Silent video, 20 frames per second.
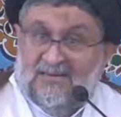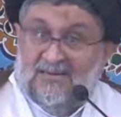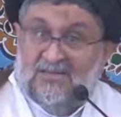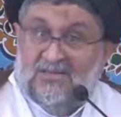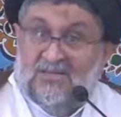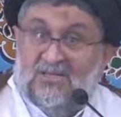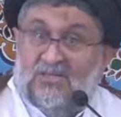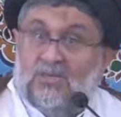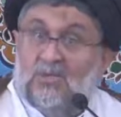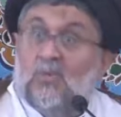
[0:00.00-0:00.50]

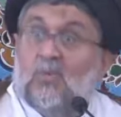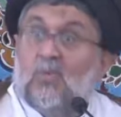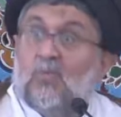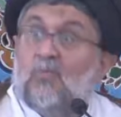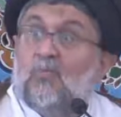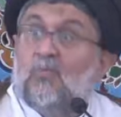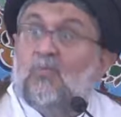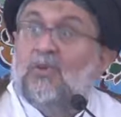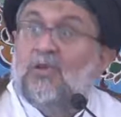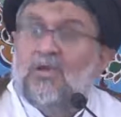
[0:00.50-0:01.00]
to
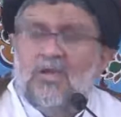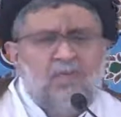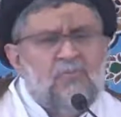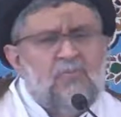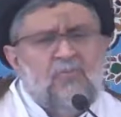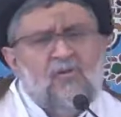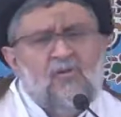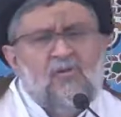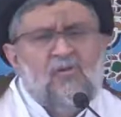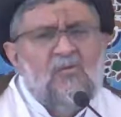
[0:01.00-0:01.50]

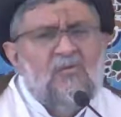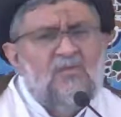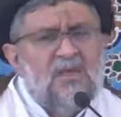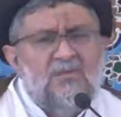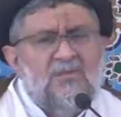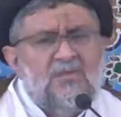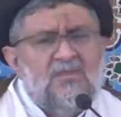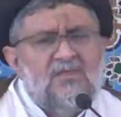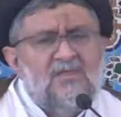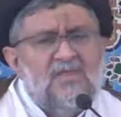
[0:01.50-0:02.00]
people,
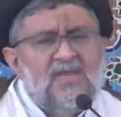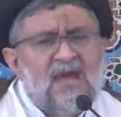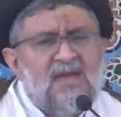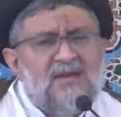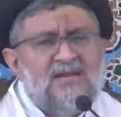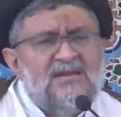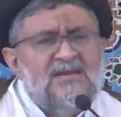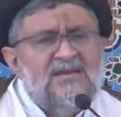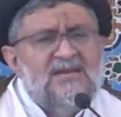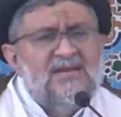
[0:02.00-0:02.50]
maybe they are
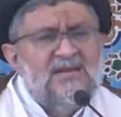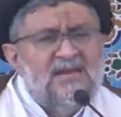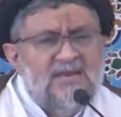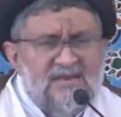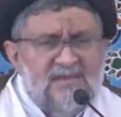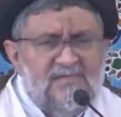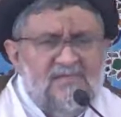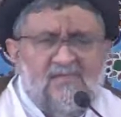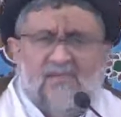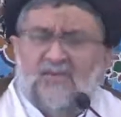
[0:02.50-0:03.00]
in
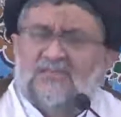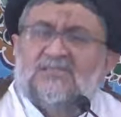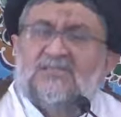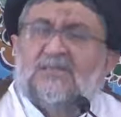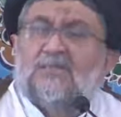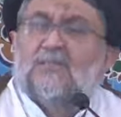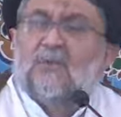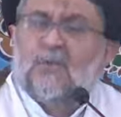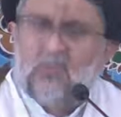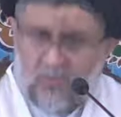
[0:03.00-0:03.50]
need for
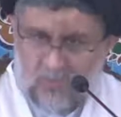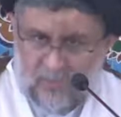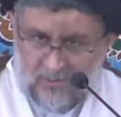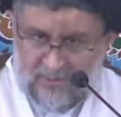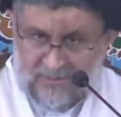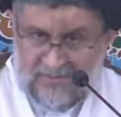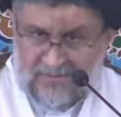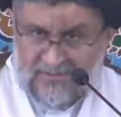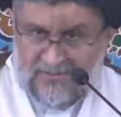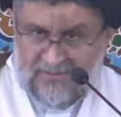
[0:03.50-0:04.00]
support,
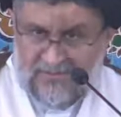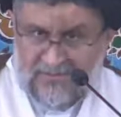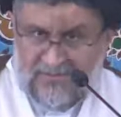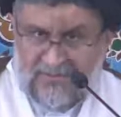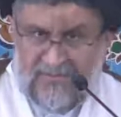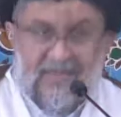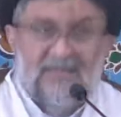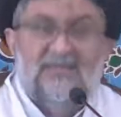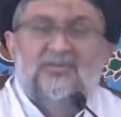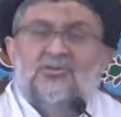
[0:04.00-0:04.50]

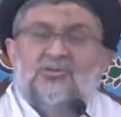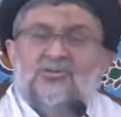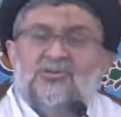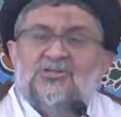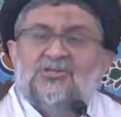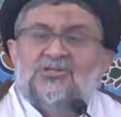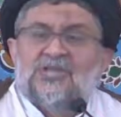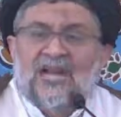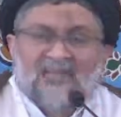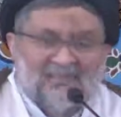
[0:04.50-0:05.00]
and you
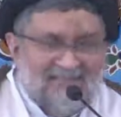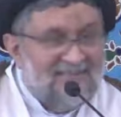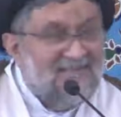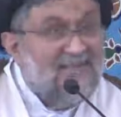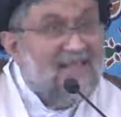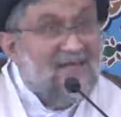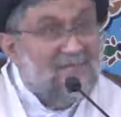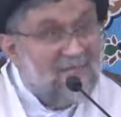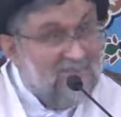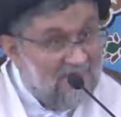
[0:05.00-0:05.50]
shut
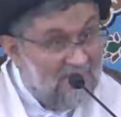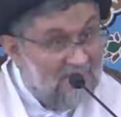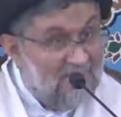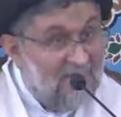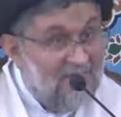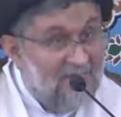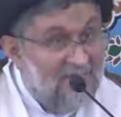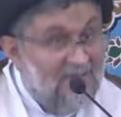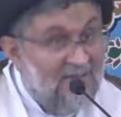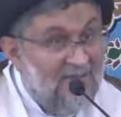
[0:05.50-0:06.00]
them
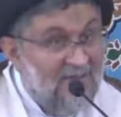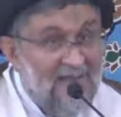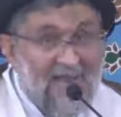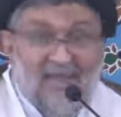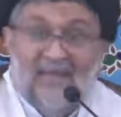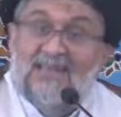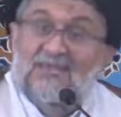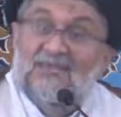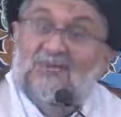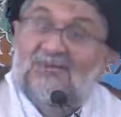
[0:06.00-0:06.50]

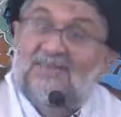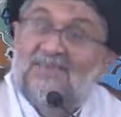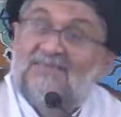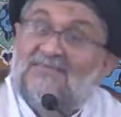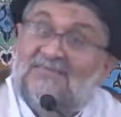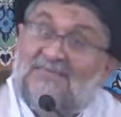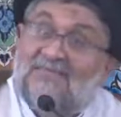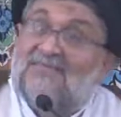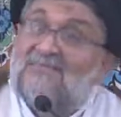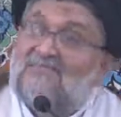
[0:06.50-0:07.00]
and you give
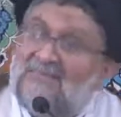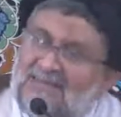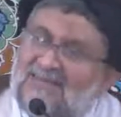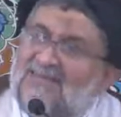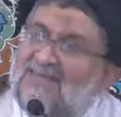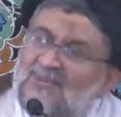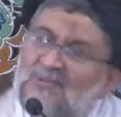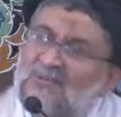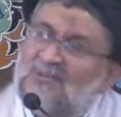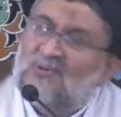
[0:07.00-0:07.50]
this
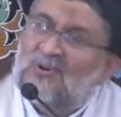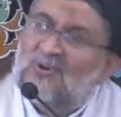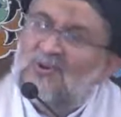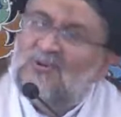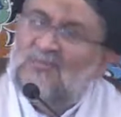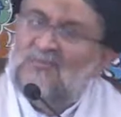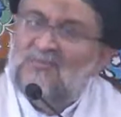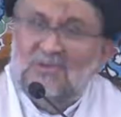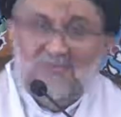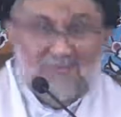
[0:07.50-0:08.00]
message to your
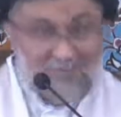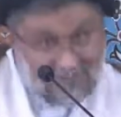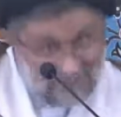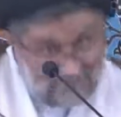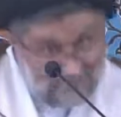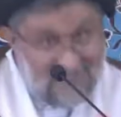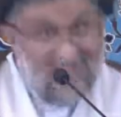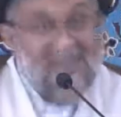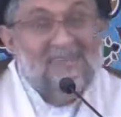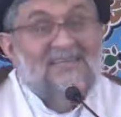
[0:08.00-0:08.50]
own people:
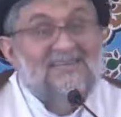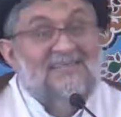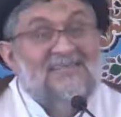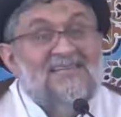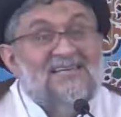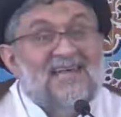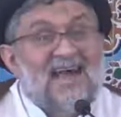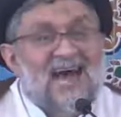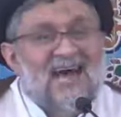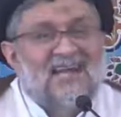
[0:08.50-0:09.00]

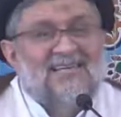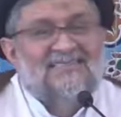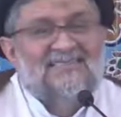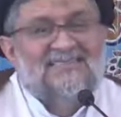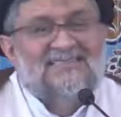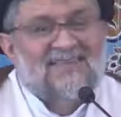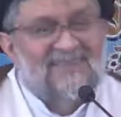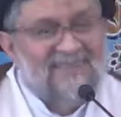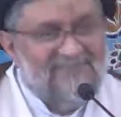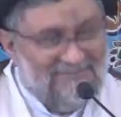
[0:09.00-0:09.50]
we are
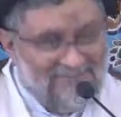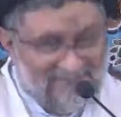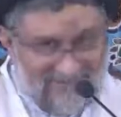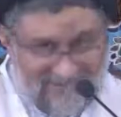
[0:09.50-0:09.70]
safe,